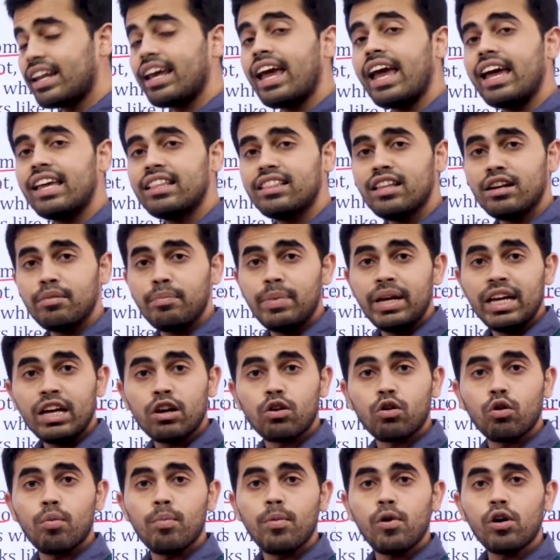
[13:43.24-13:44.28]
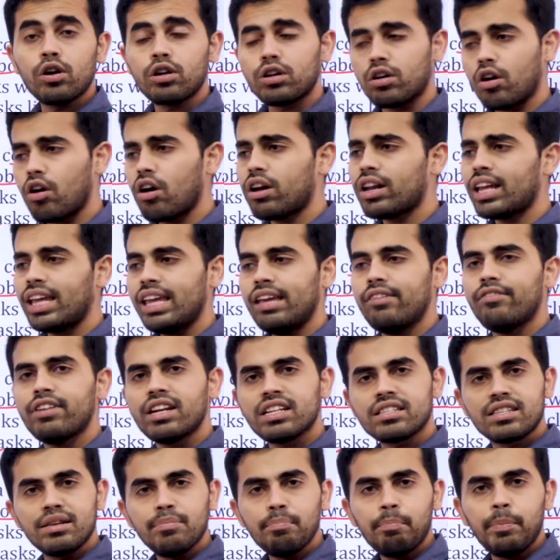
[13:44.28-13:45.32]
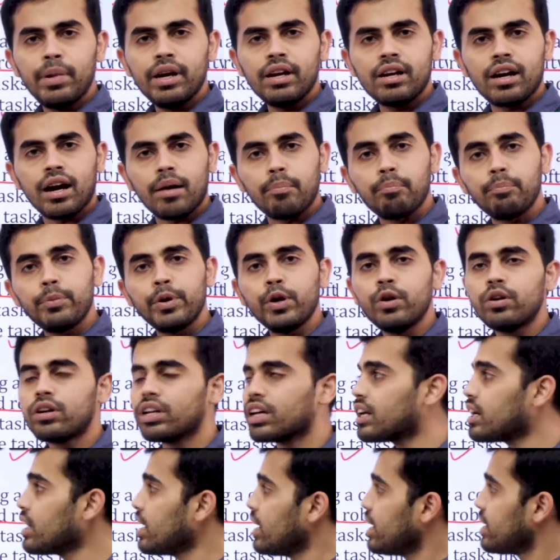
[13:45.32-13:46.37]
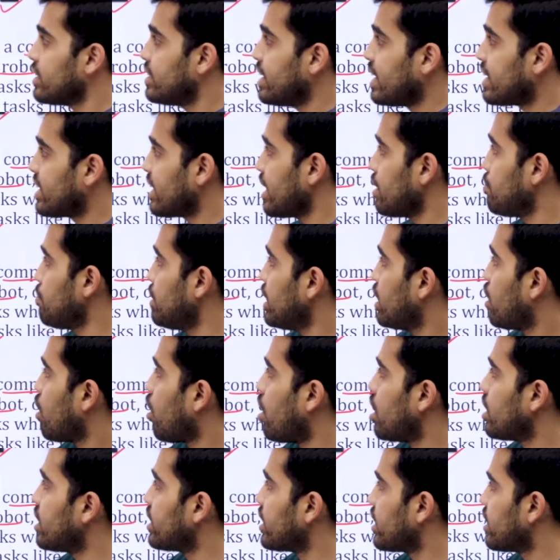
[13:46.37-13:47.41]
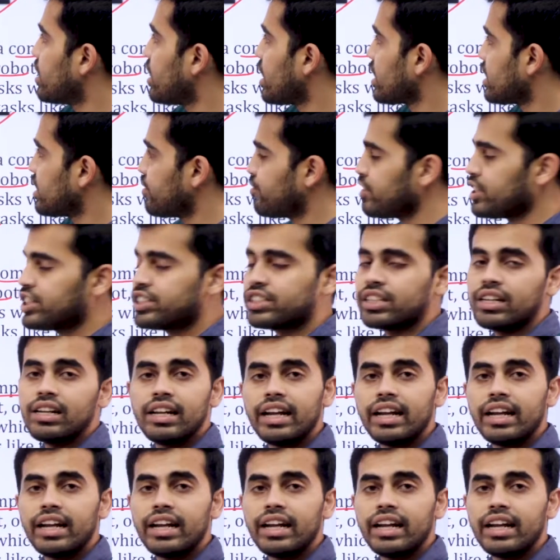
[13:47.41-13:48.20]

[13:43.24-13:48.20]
either be a robot or even a simple computer that can be called artificial